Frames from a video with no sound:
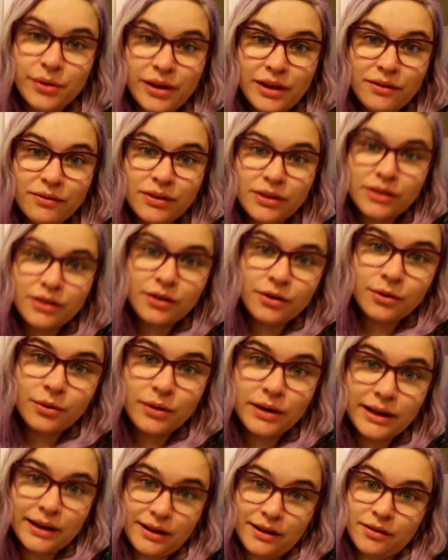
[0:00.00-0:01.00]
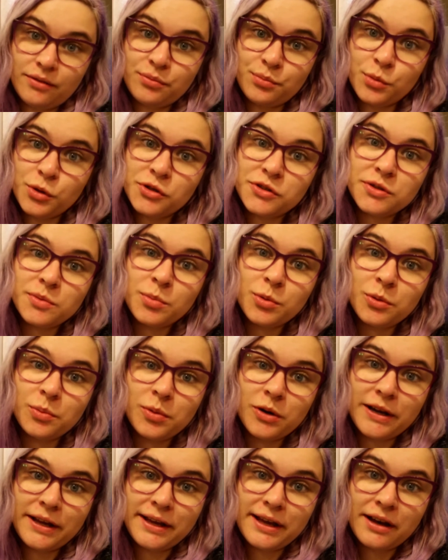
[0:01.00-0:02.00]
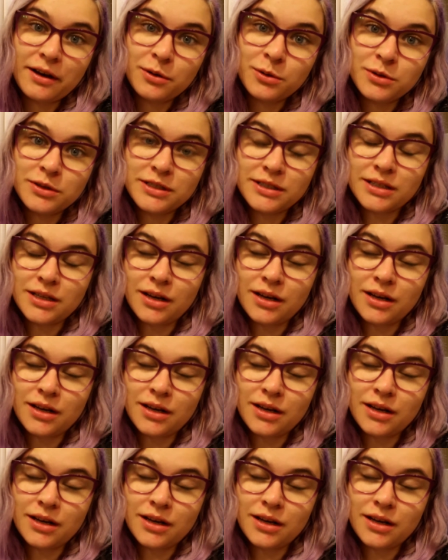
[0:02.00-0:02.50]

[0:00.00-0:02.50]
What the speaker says: even though I have multiple breakouts